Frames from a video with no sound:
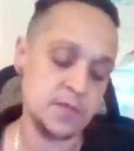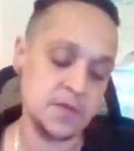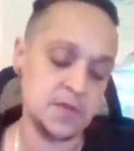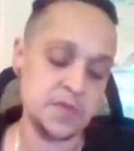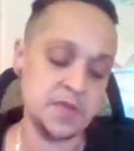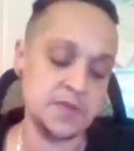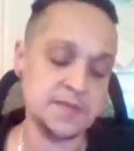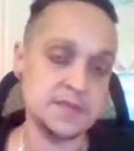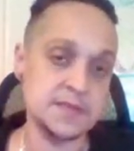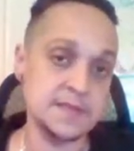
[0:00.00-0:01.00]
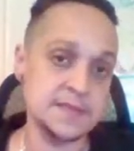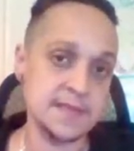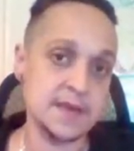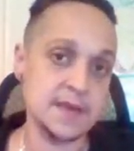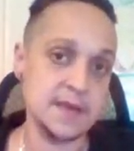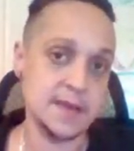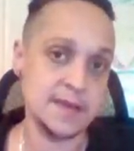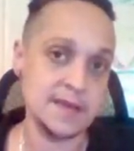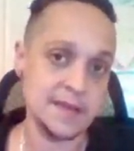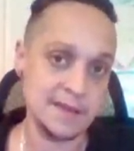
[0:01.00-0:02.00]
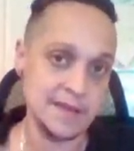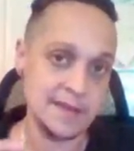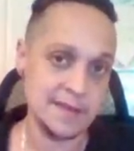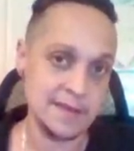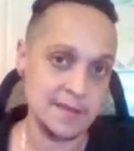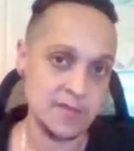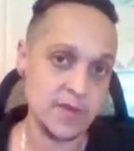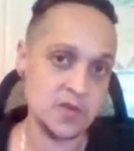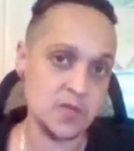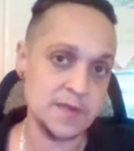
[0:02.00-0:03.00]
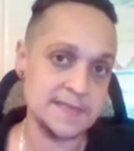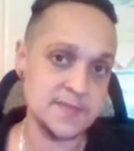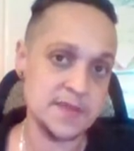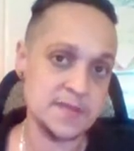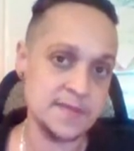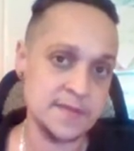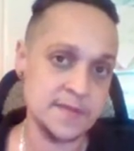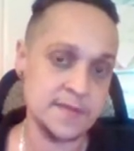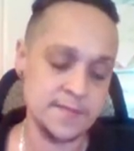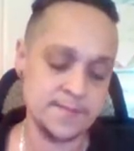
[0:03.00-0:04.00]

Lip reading: Going to be using these Rider-Waite-Smith